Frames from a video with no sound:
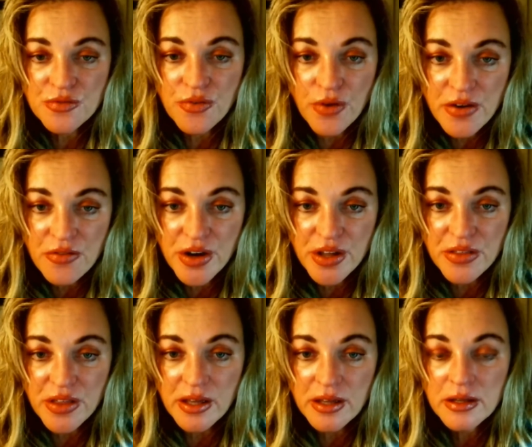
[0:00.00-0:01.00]
for
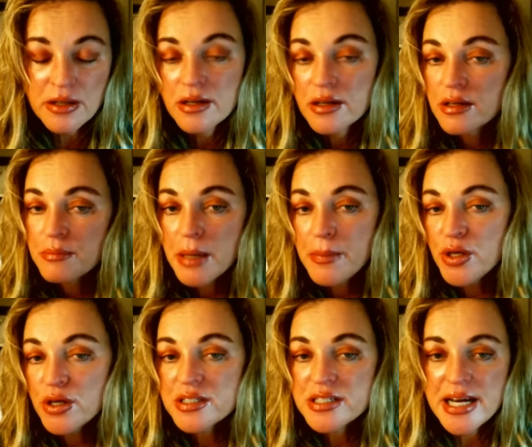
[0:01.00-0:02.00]
everything, maybe
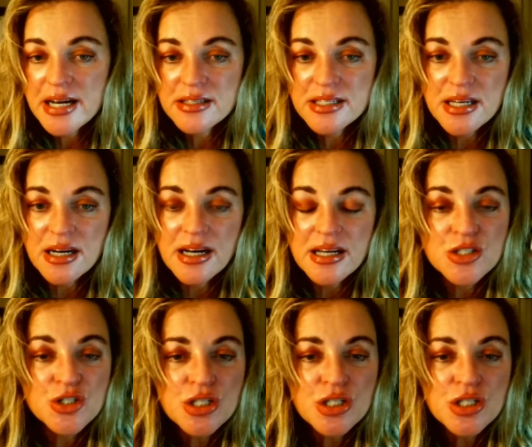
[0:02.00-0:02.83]
you could downsize.